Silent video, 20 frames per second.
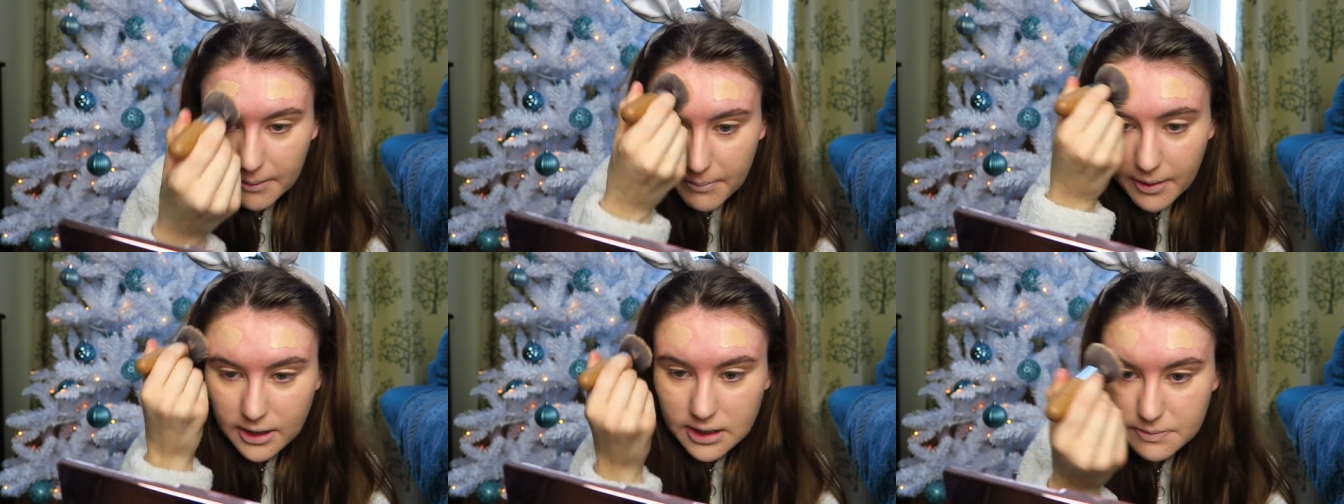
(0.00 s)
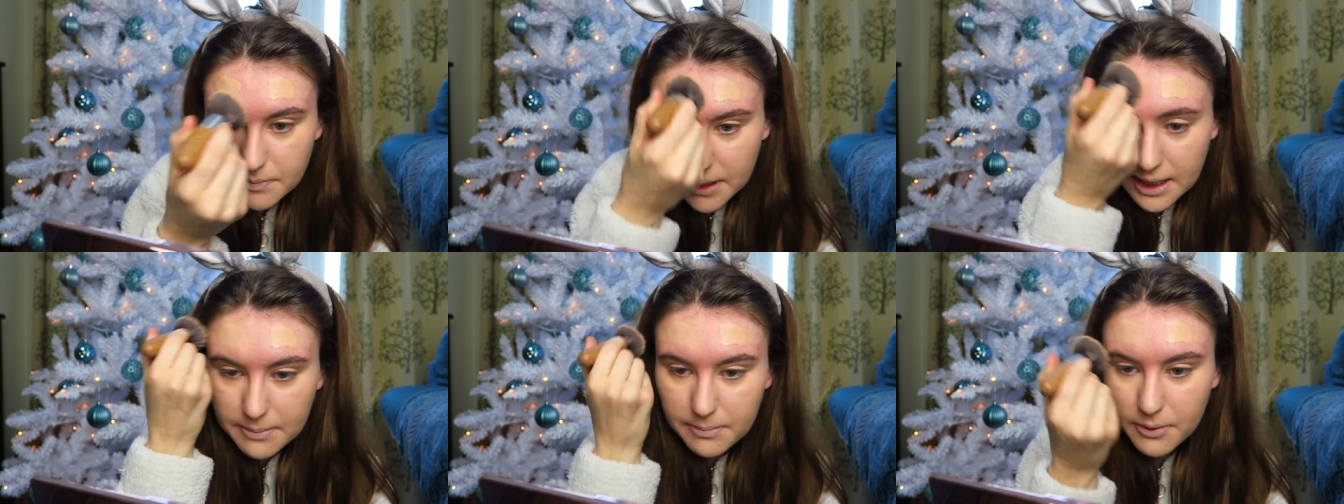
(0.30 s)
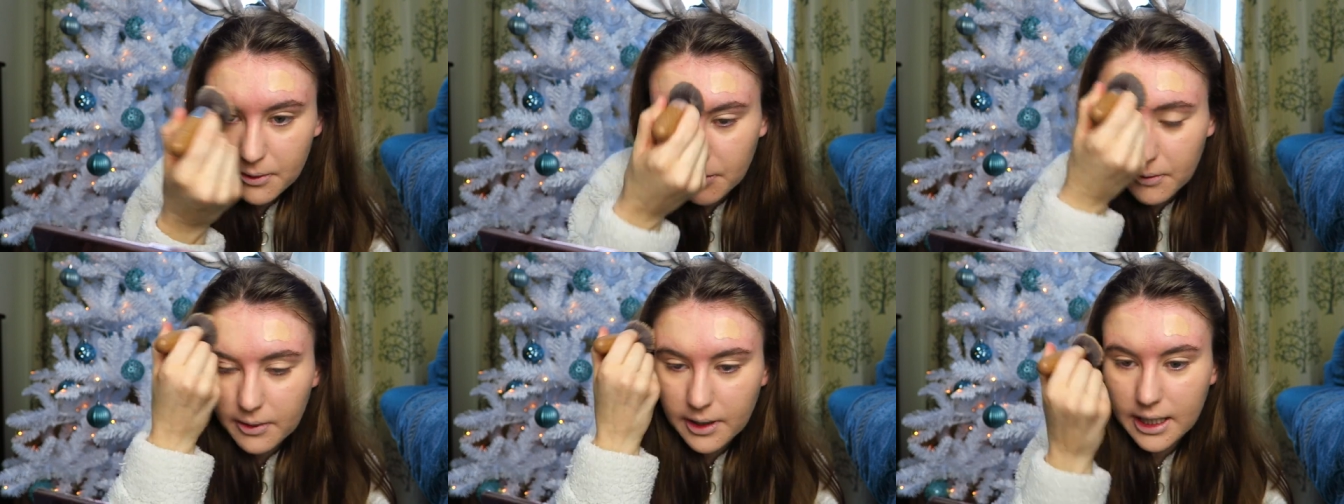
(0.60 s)
Most
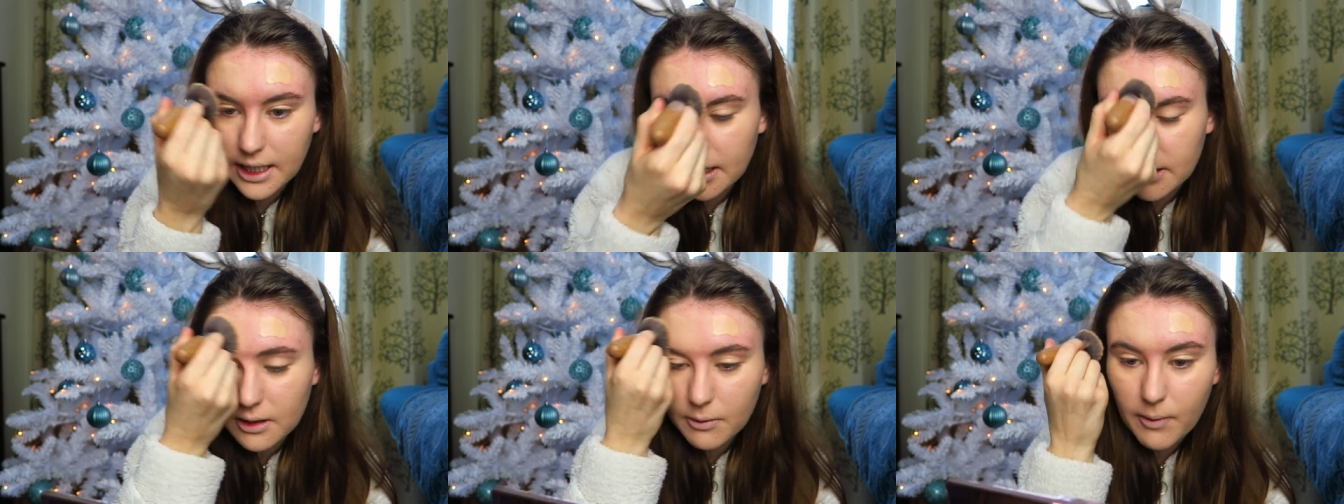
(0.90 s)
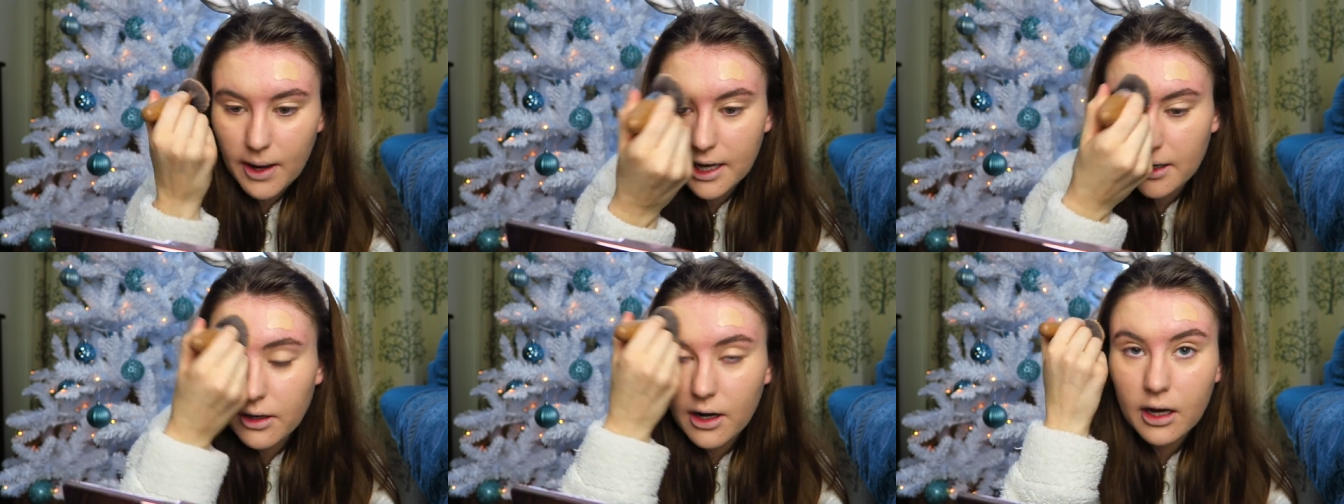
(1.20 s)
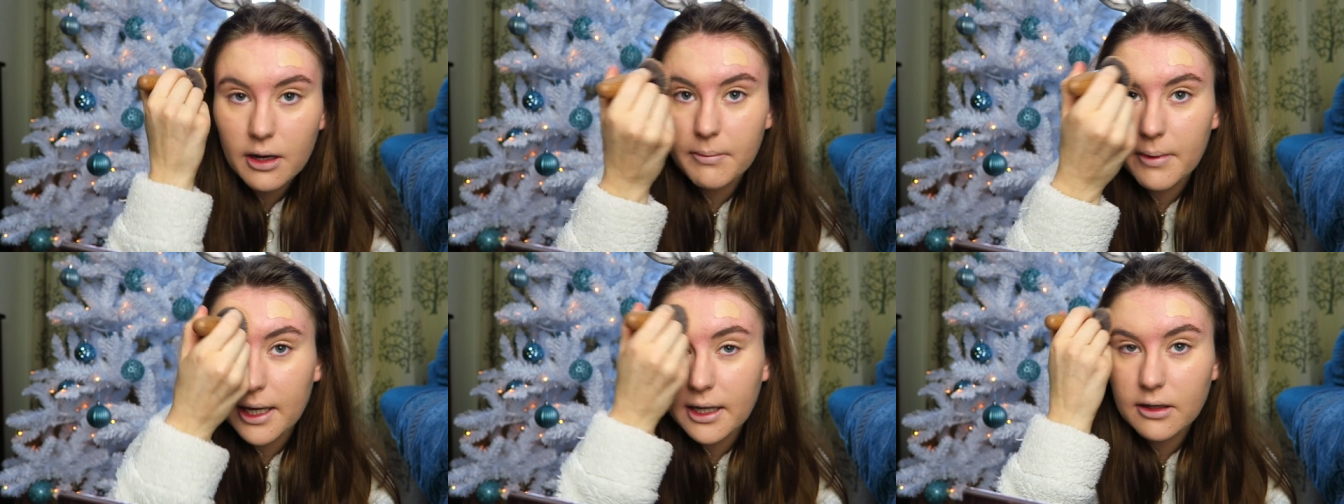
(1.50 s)
people either wear
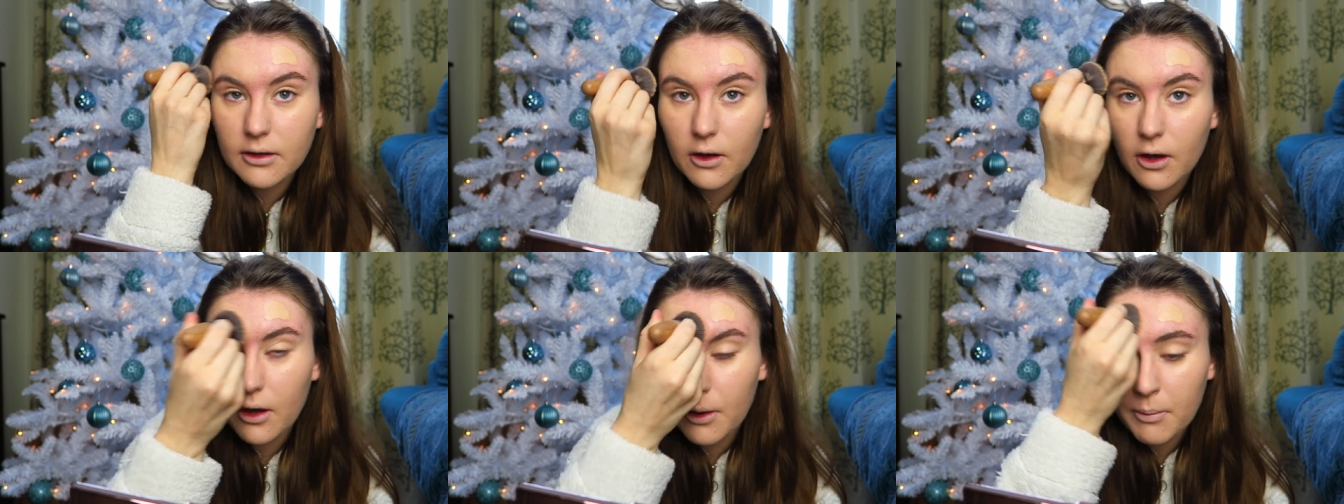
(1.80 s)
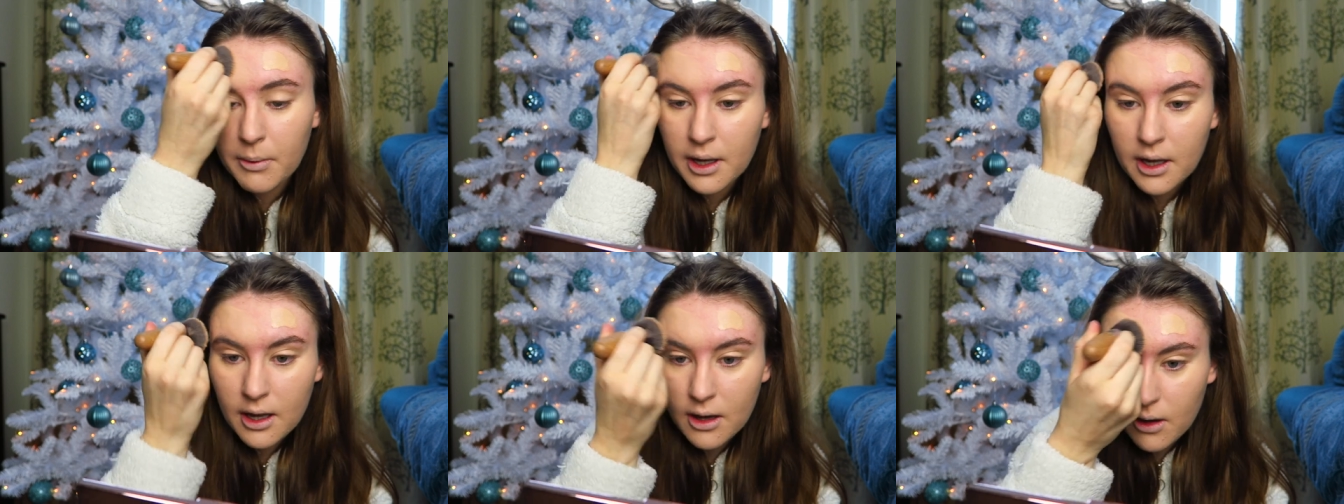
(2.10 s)
no makeup